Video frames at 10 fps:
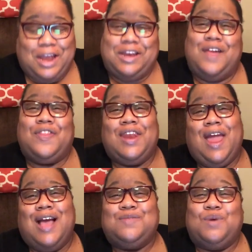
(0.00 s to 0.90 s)
nothing
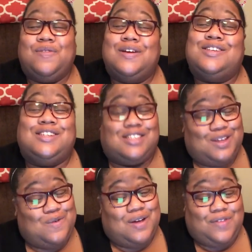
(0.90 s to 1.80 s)
ass brother she's like
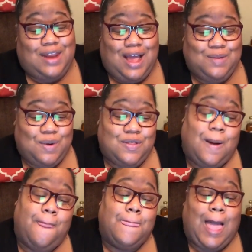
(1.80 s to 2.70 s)
your nothing ass brother
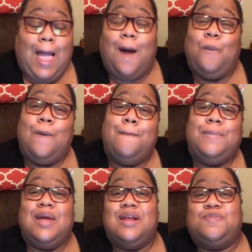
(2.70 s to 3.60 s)
i wouldn't
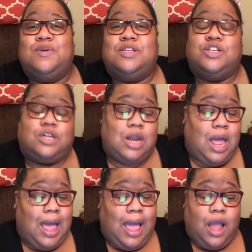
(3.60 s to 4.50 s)
be in this position
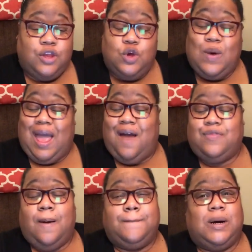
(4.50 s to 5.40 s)
you have
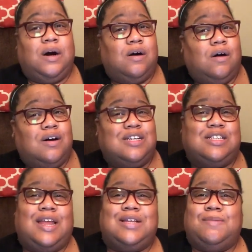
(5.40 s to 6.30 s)
the balls to
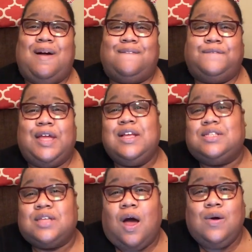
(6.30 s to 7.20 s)
say that to my
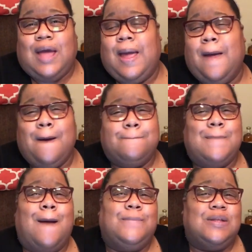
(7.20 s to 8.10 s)
face okay
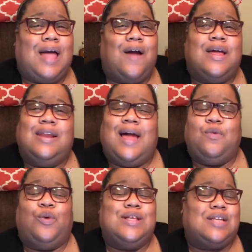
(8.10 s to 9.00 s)
my brother out here like
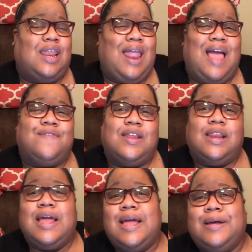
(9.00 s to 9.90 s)
risking life
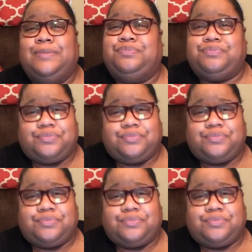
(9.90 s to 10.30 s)
and limb